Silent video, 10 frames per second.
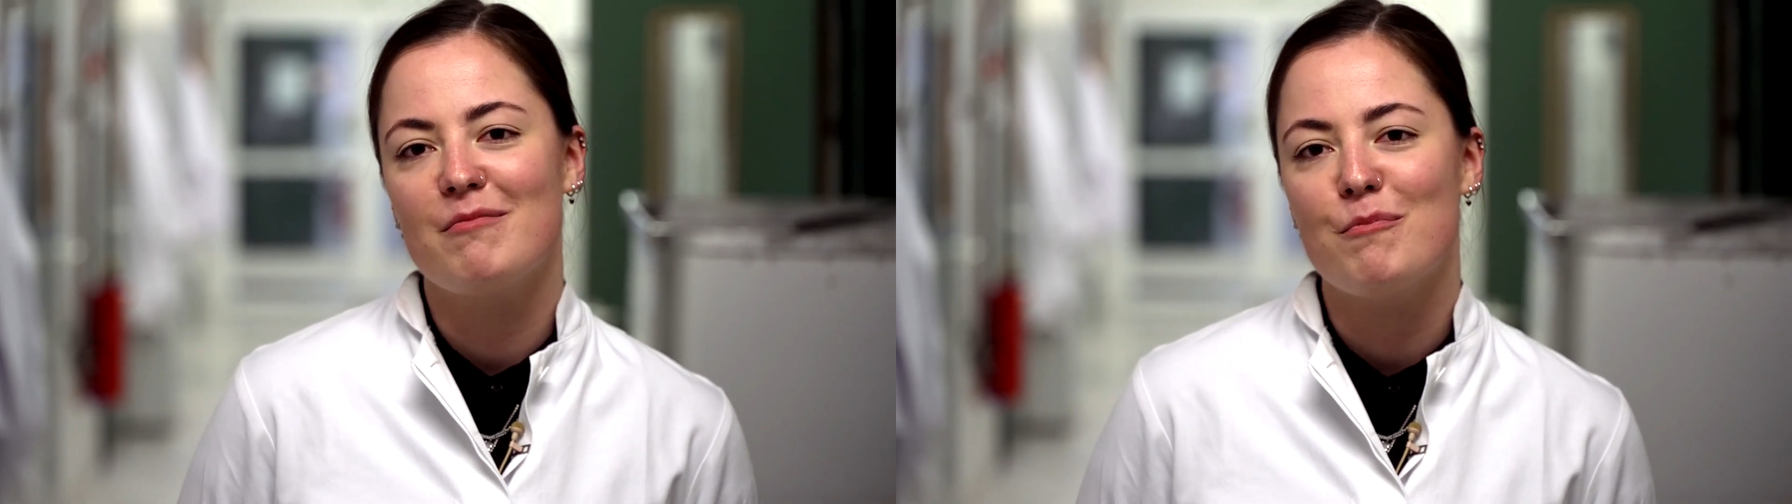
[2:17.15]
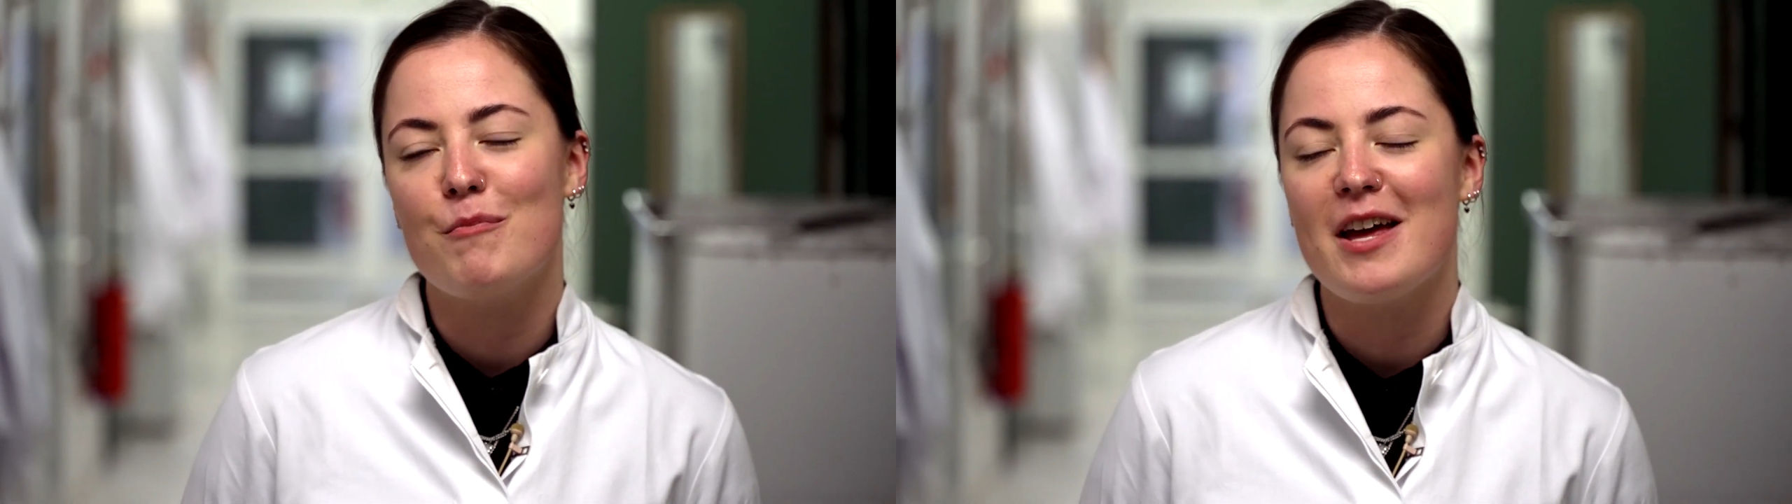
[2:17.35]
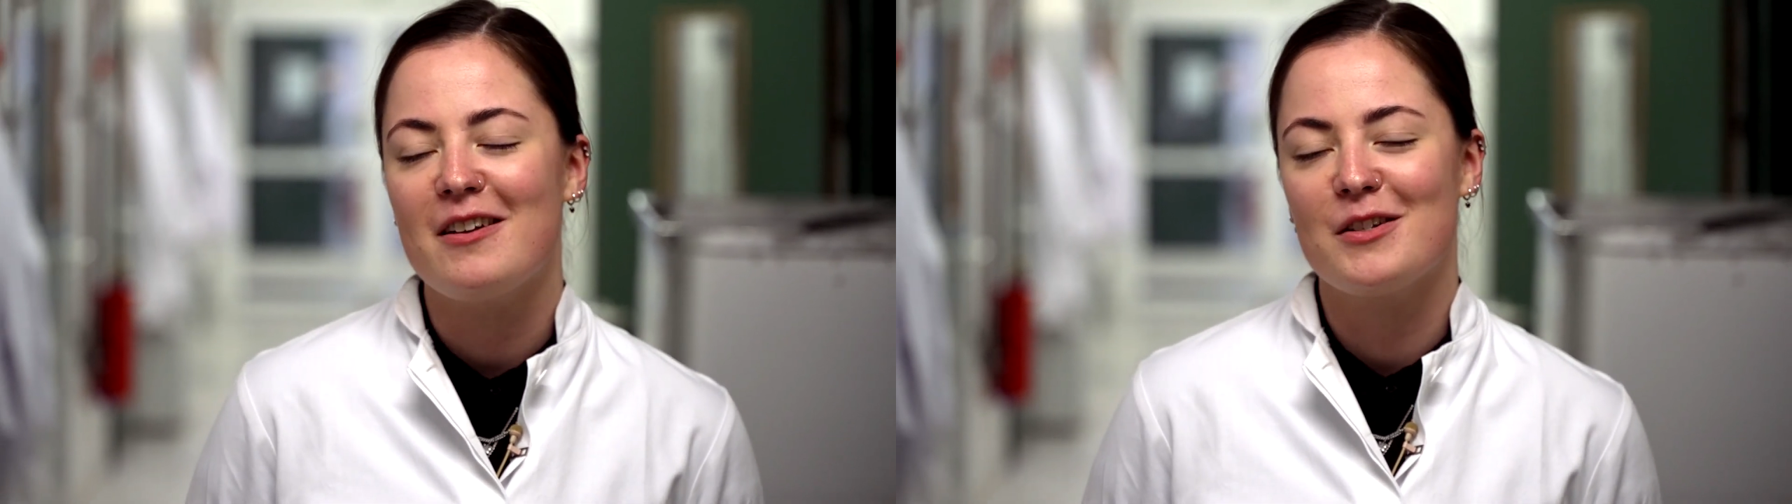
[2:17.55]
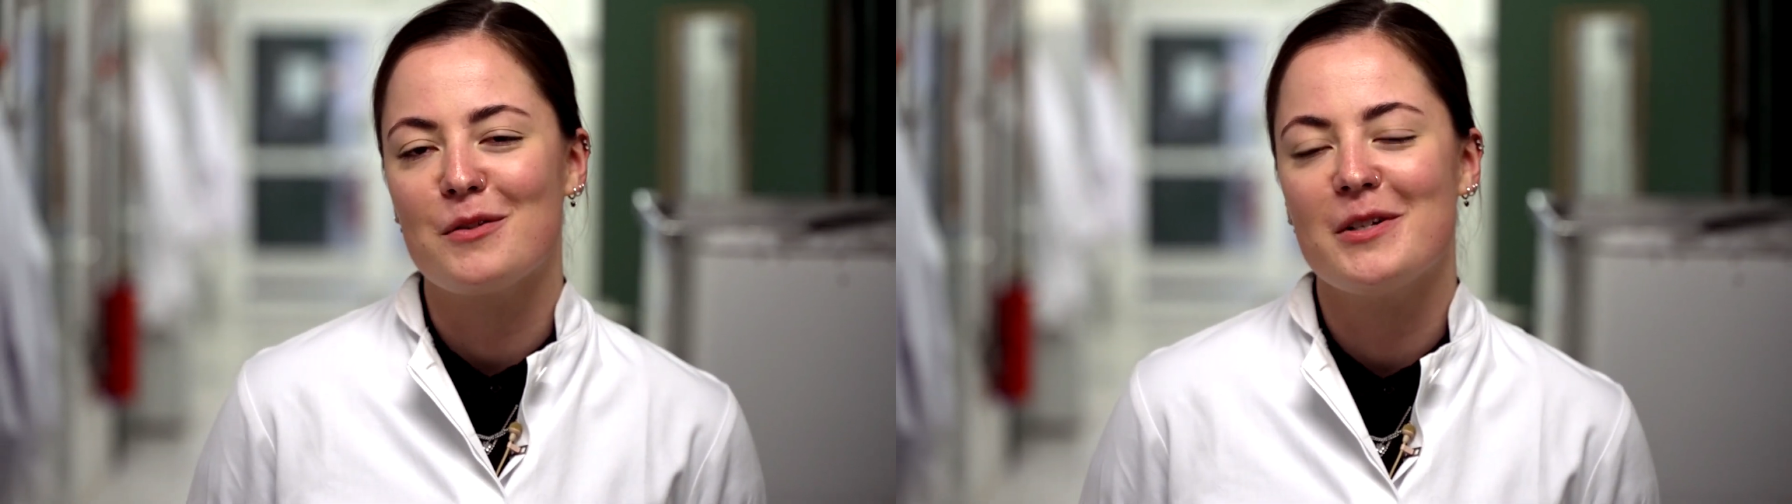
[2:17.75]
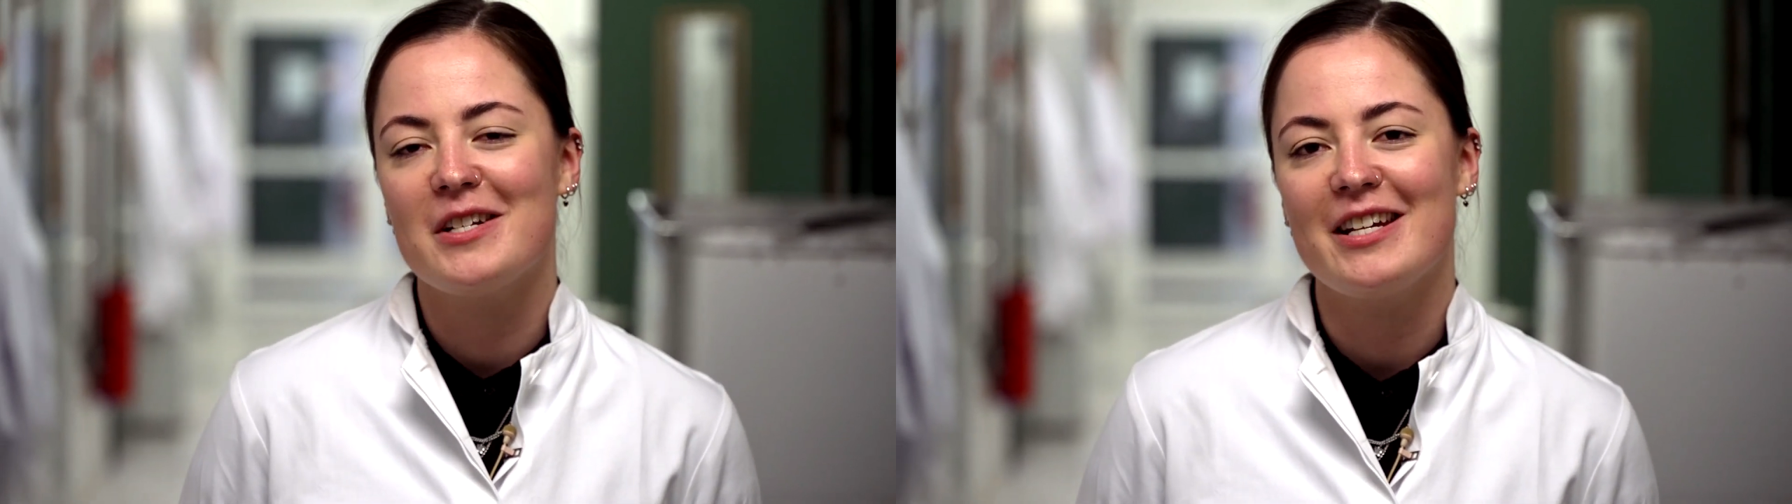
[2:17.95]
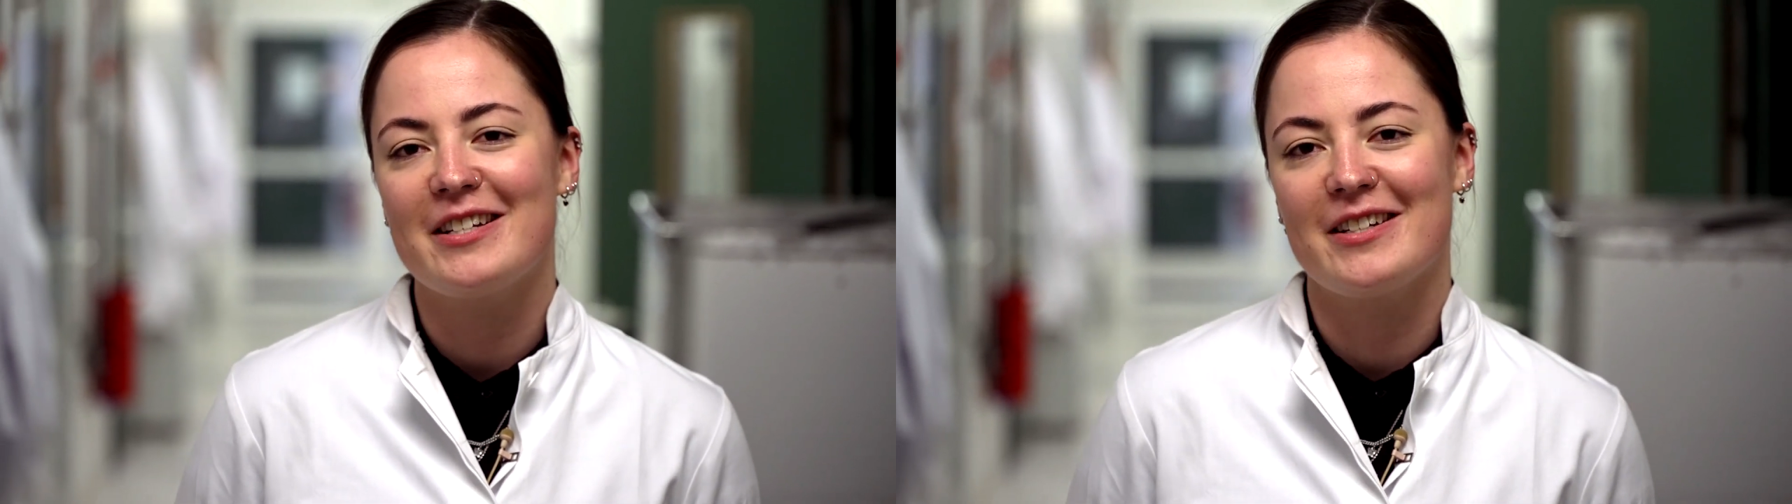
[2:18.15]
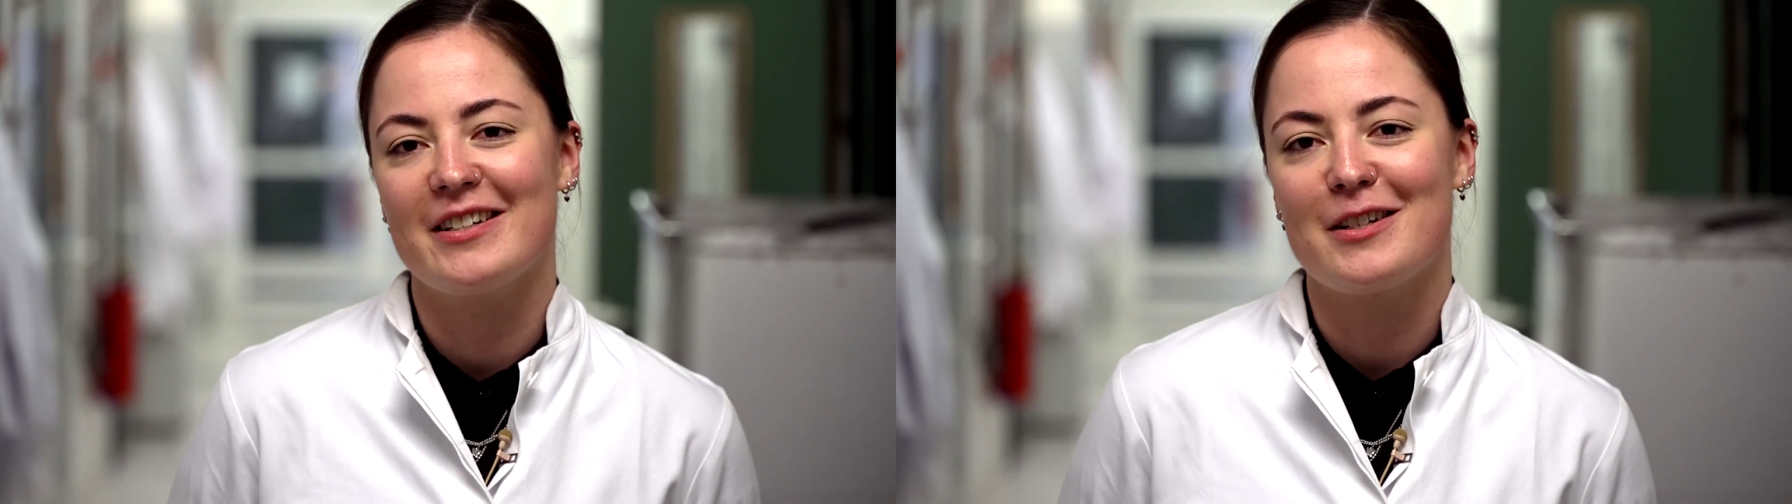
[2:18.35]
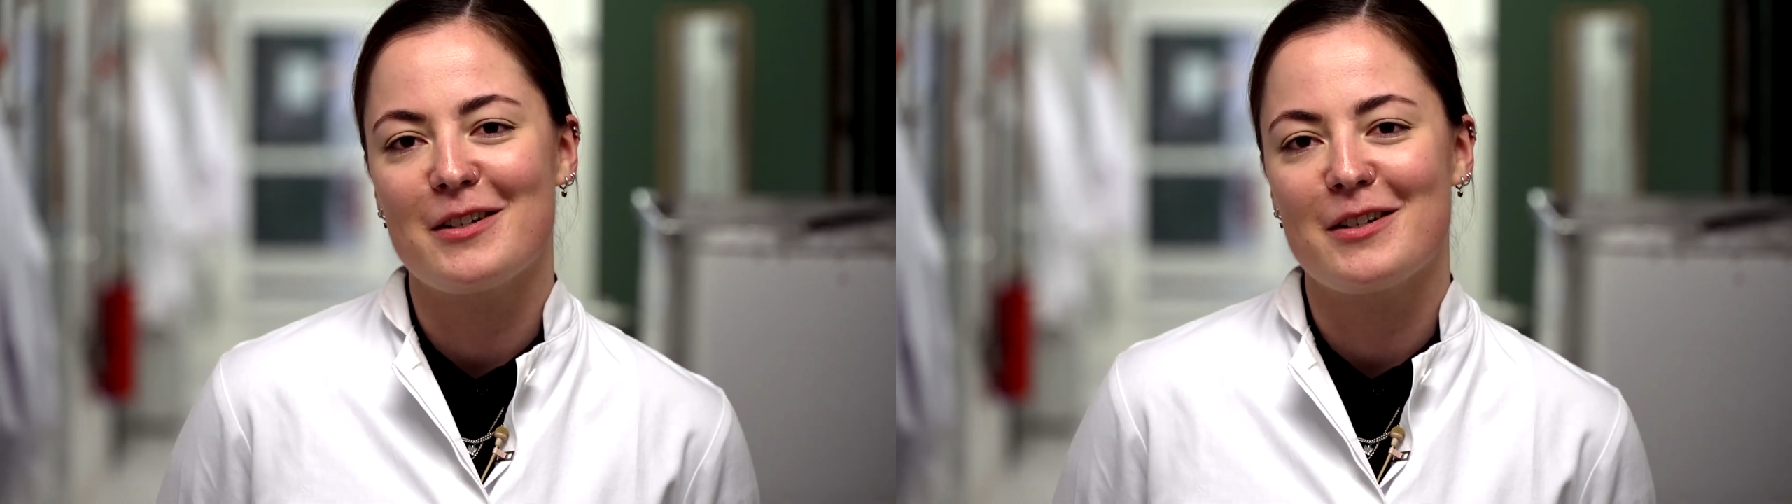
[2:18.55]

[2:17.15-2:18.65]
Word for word: men dominated